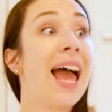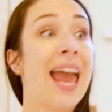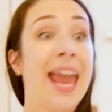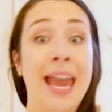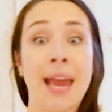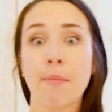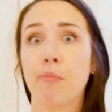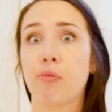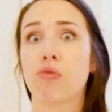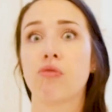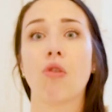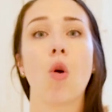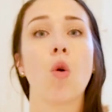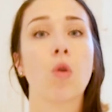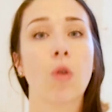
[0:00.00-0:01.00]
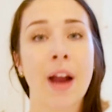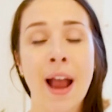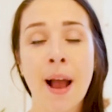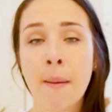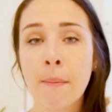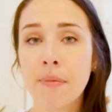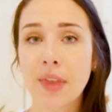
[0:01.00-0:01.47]
a
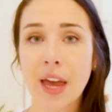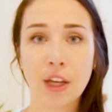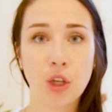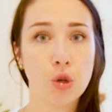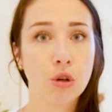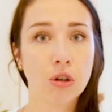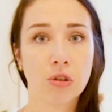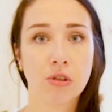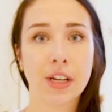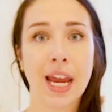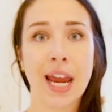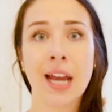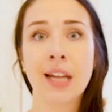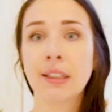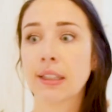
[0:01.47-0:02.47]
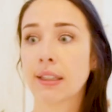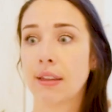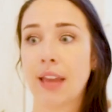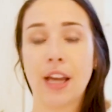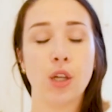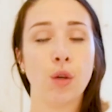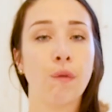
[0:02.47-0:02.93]
program that you create,
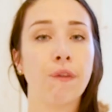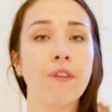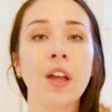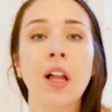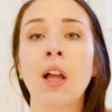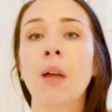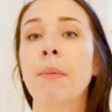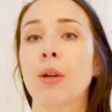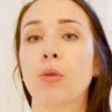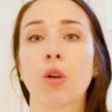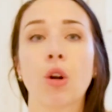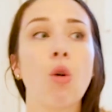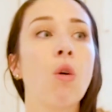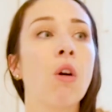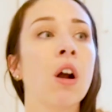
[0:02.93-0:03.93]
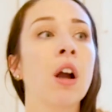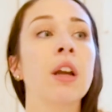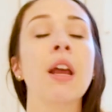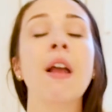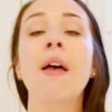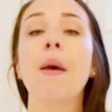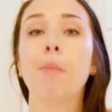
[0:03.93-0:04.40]
that you film and record,